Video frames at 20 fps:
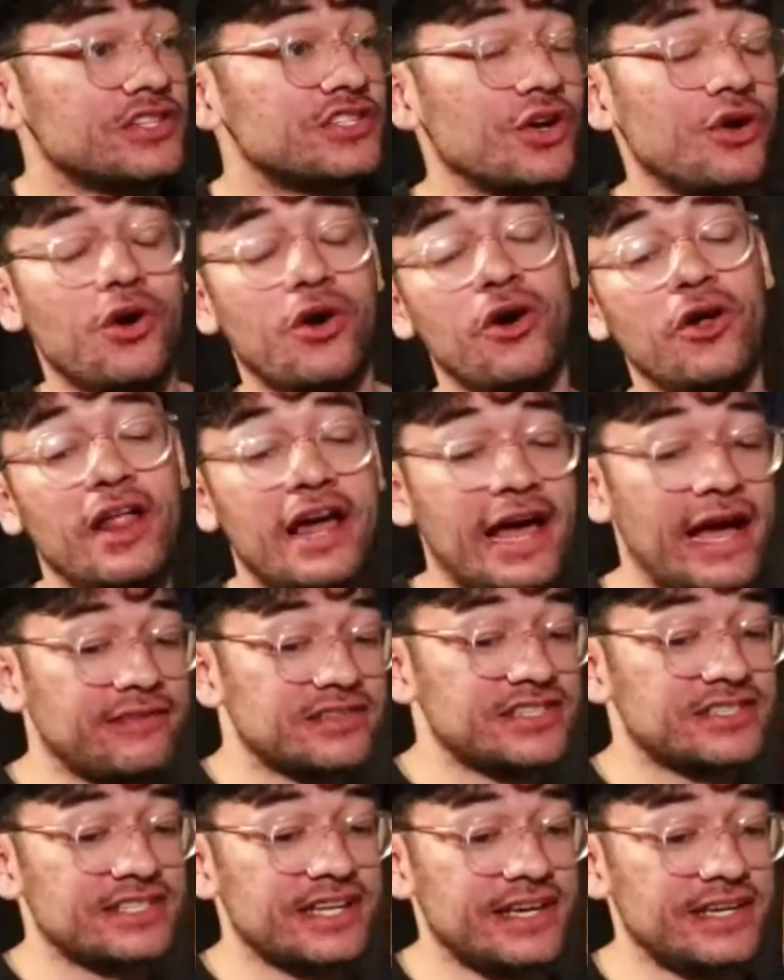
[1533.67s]
So all I
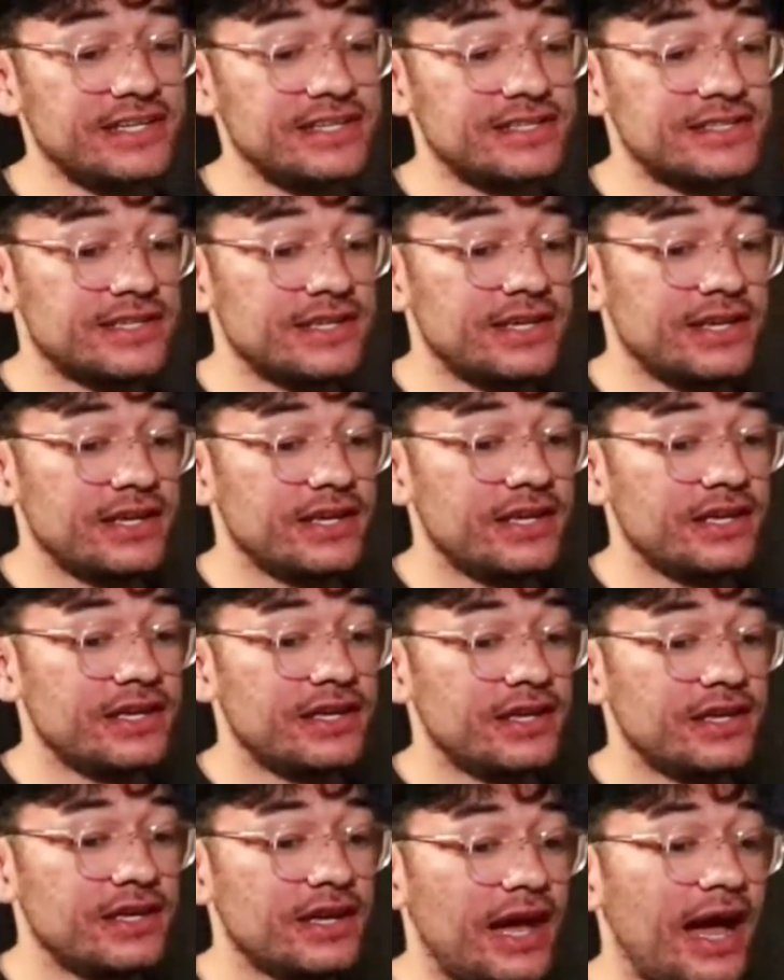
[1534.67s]
have to say is,
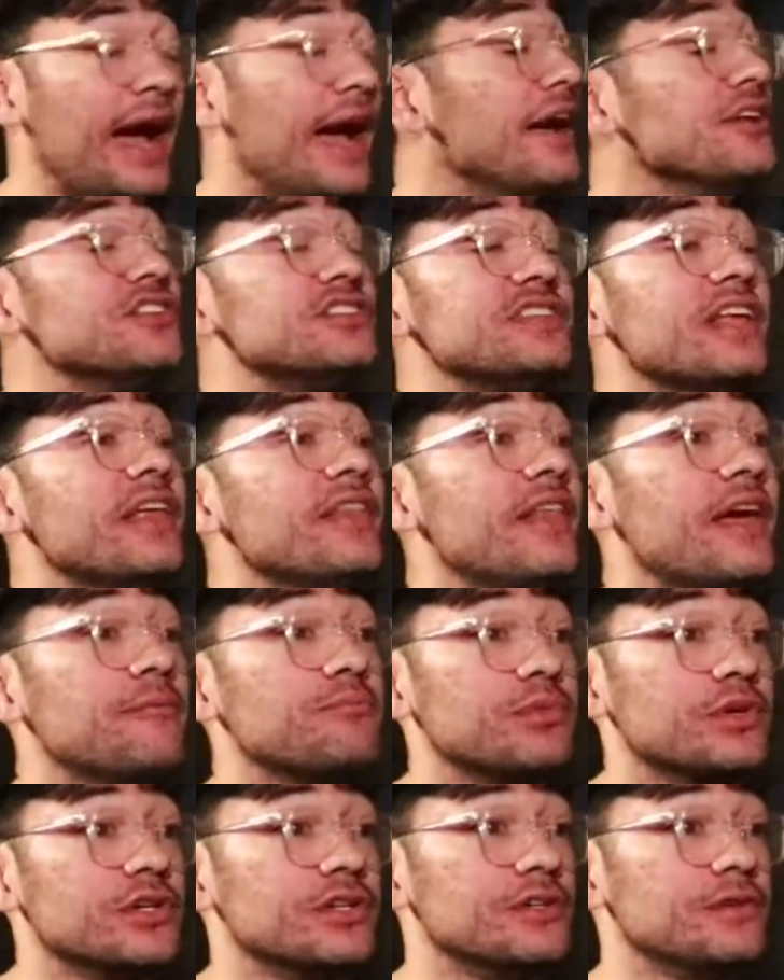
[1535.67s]
I understand
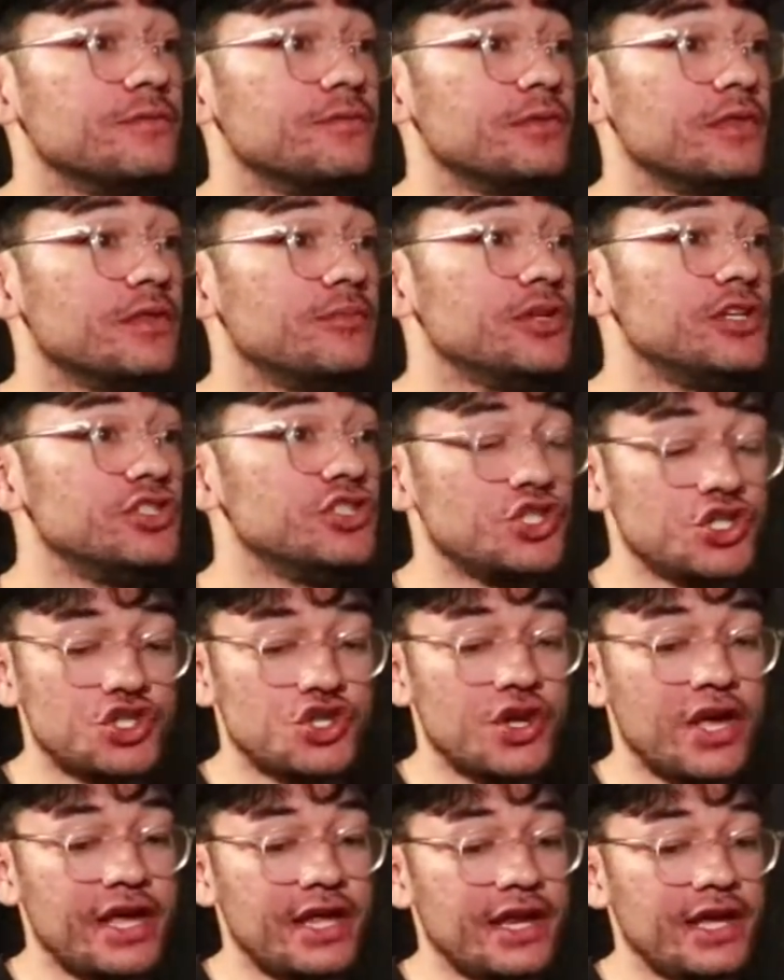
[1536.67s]
that part because you're
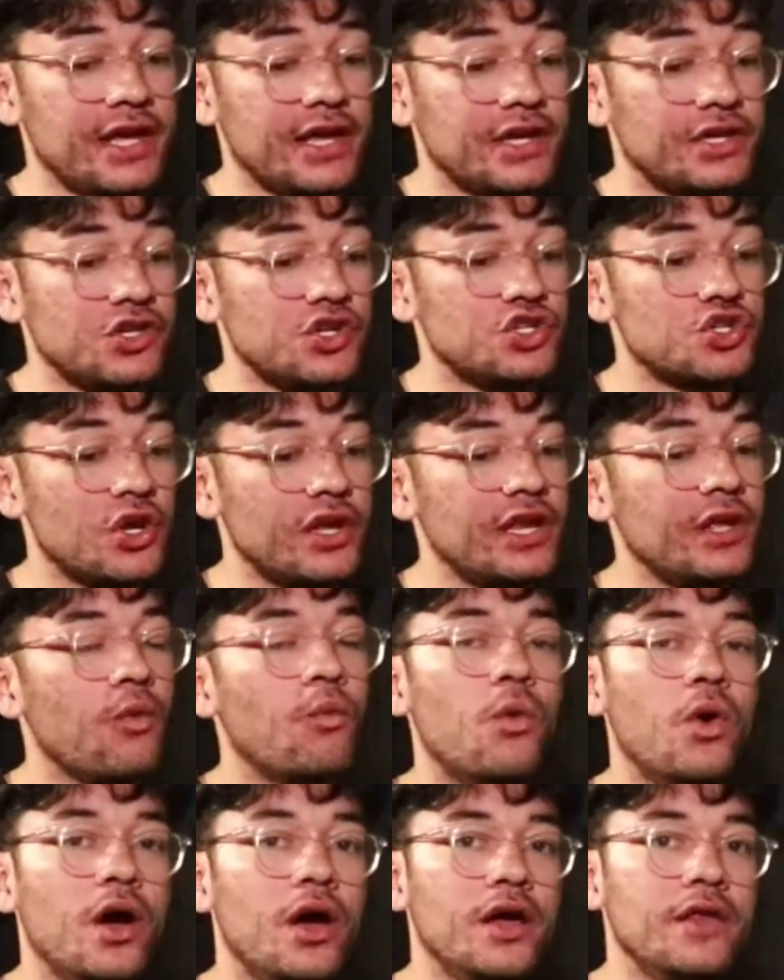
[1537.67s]

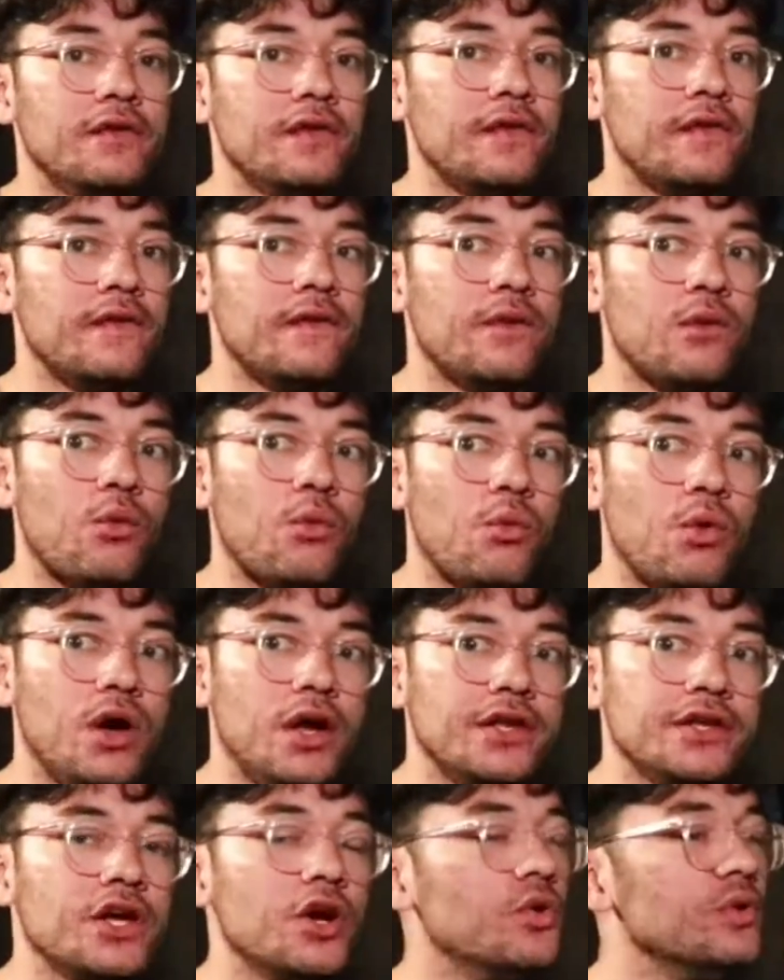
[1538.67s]
trading
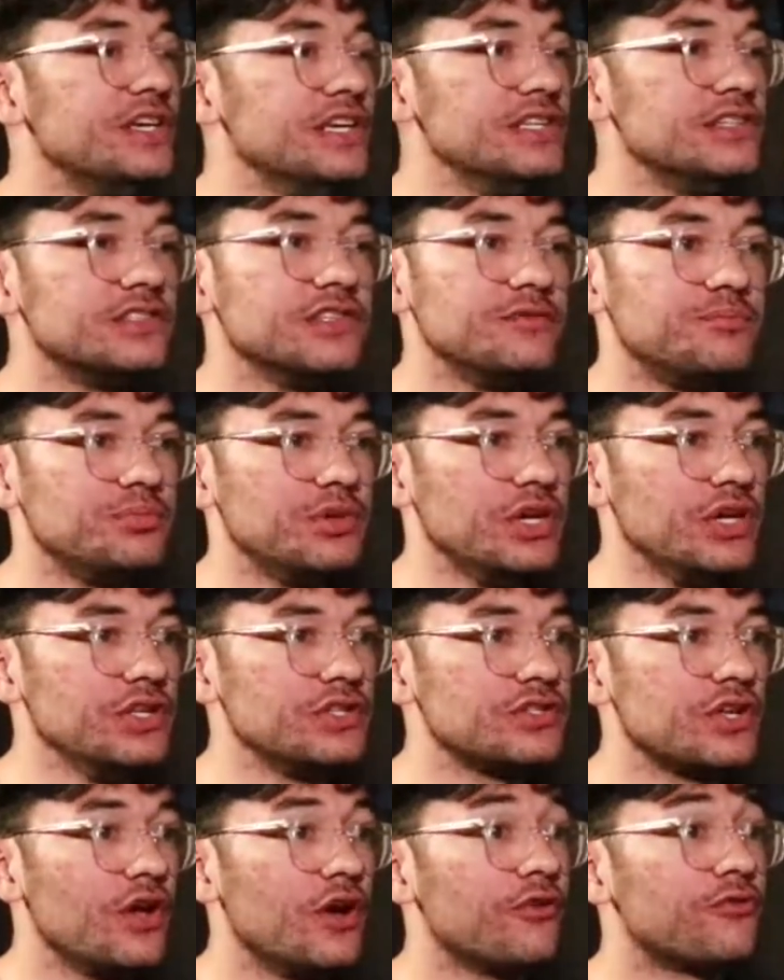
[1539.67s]
one cohesive
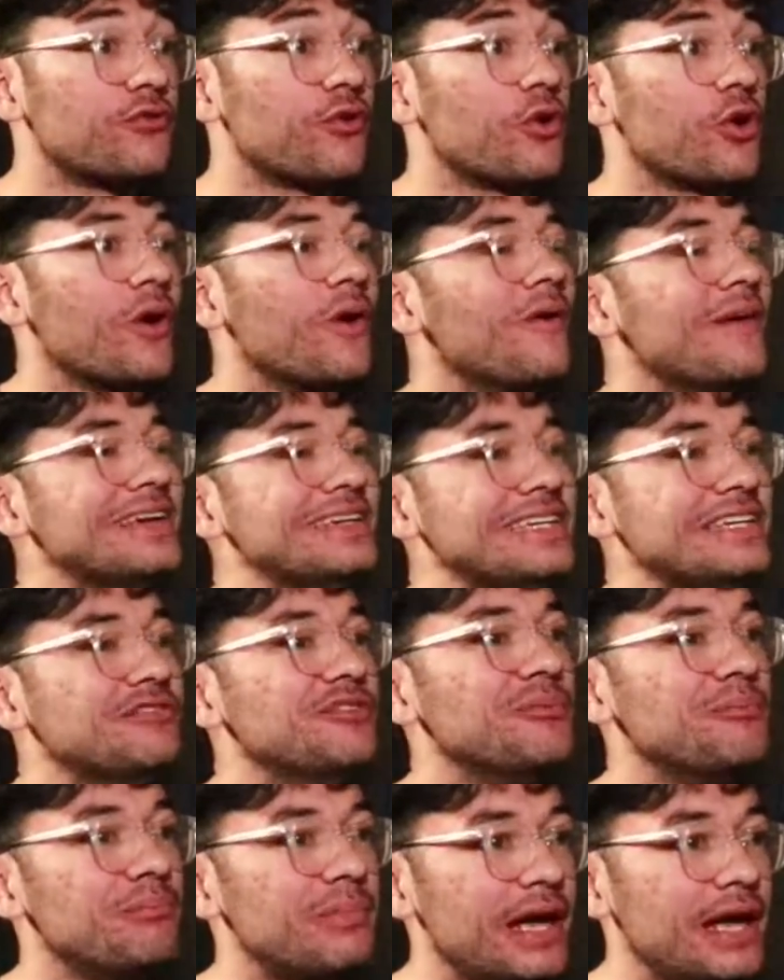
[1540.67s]
piece for an
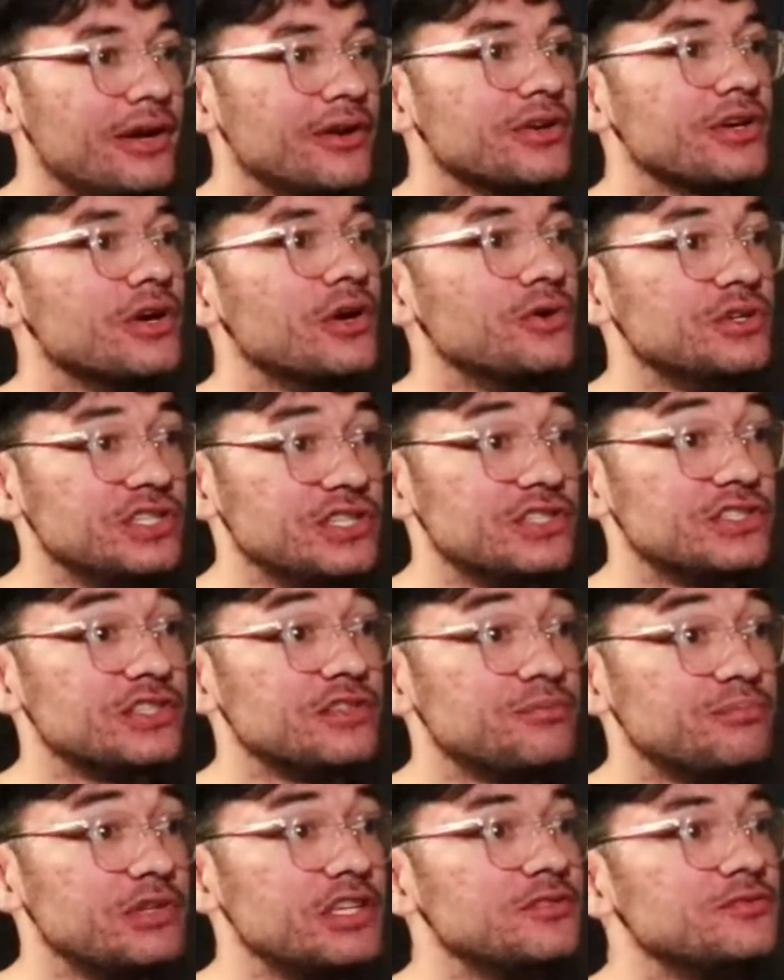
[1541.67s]
even better
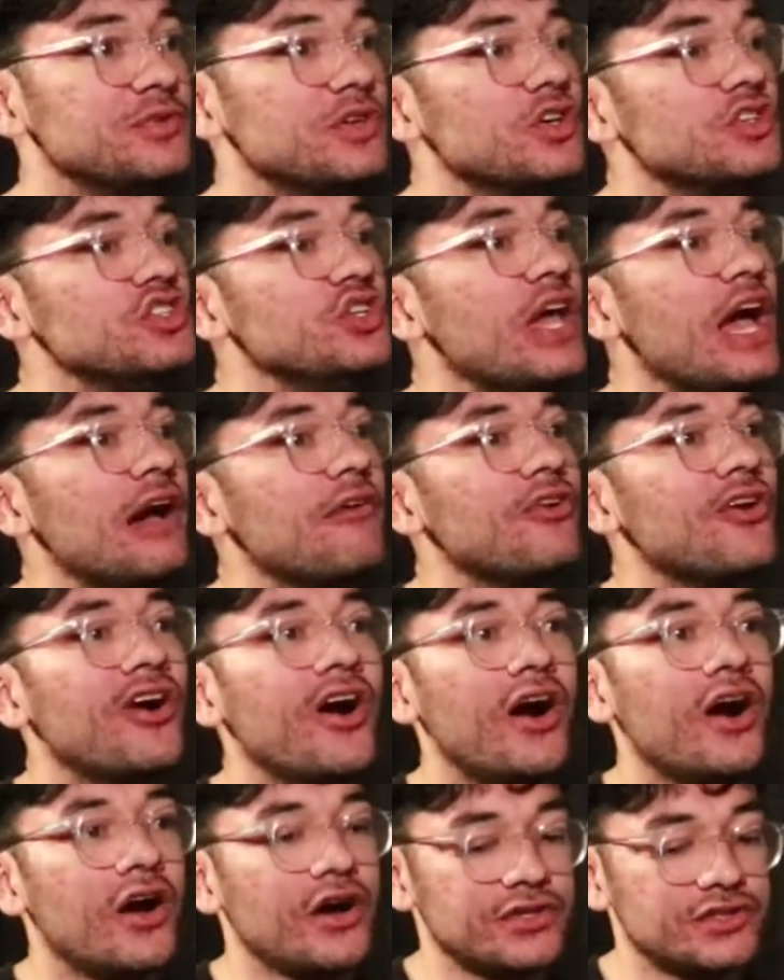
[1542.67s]
cohesive piece because you have
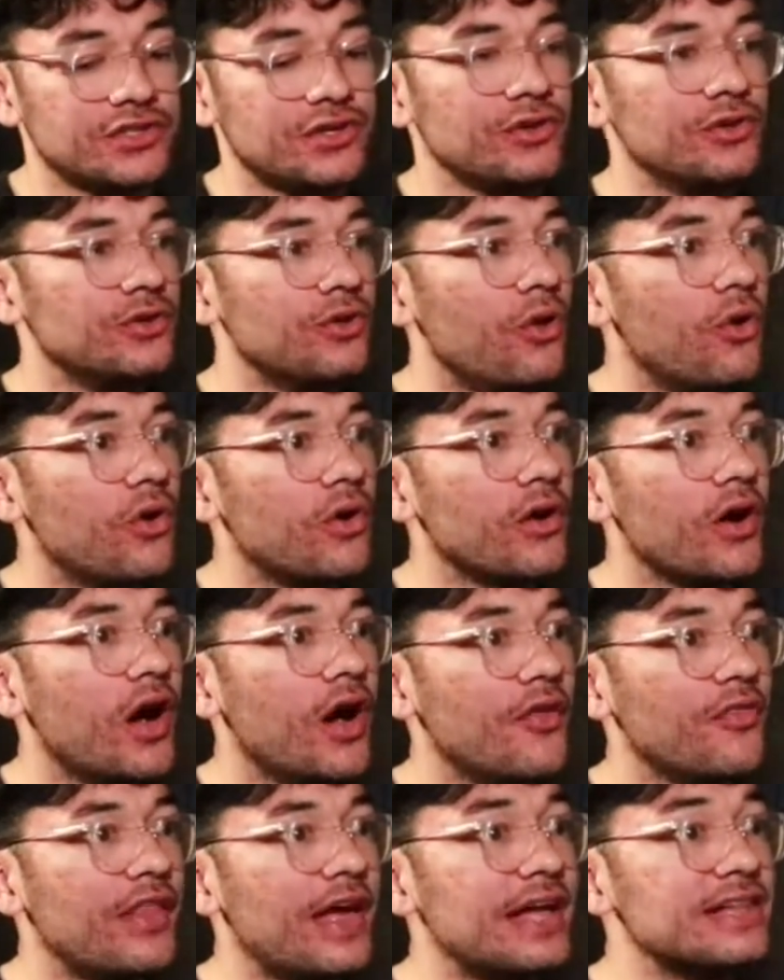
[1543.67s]
guards galore
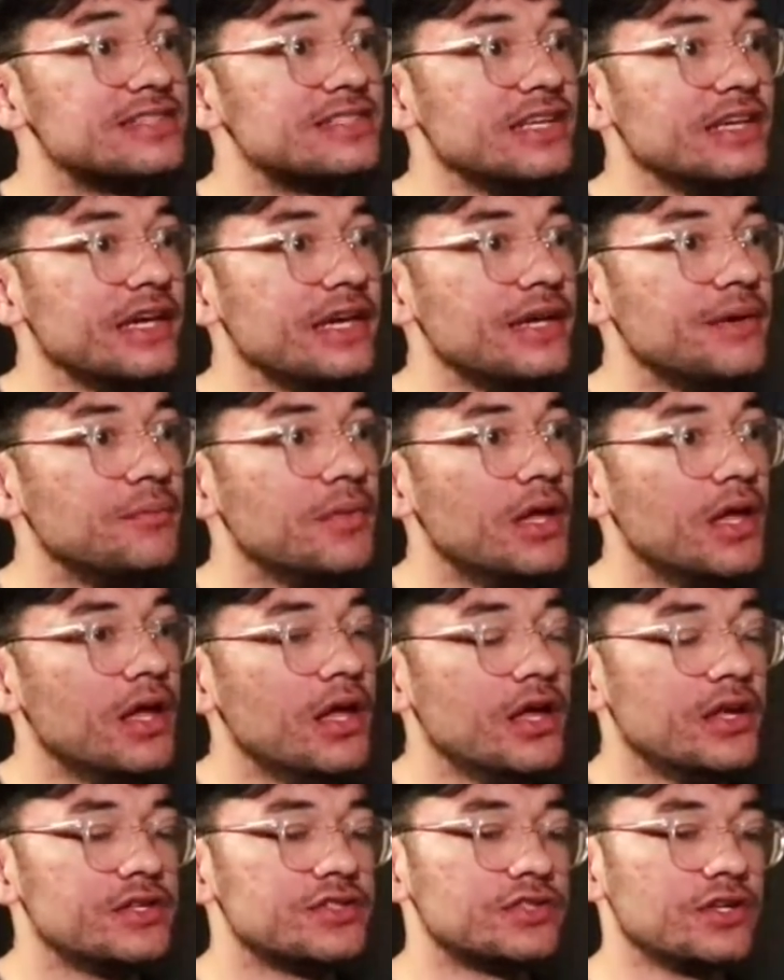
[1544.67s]
on that team.
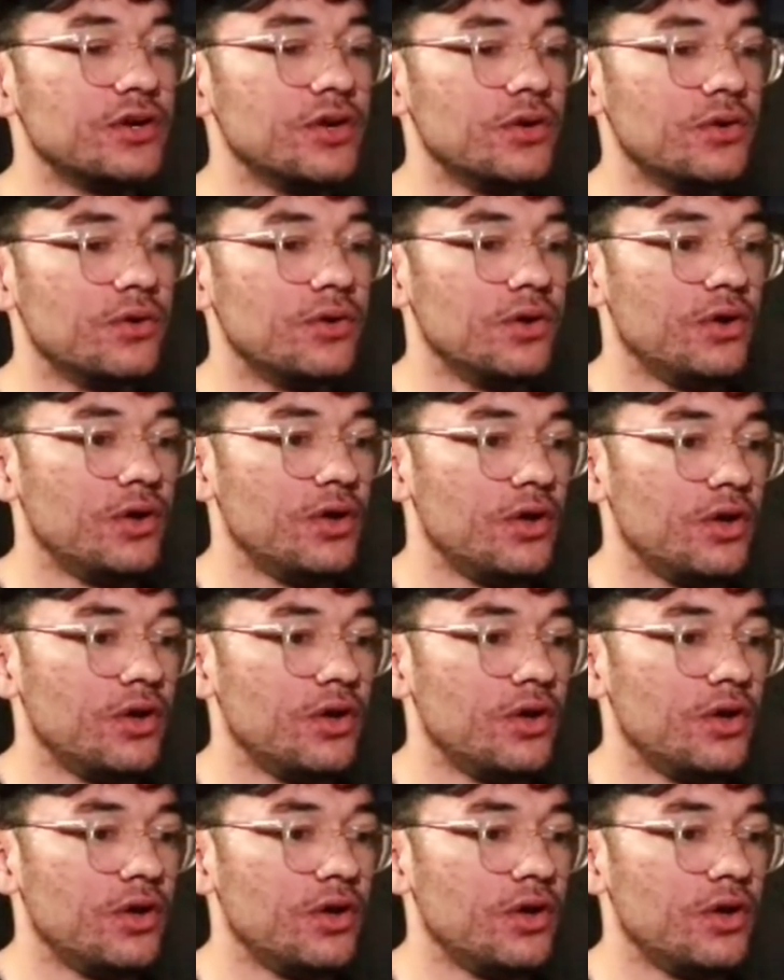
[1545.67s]
So.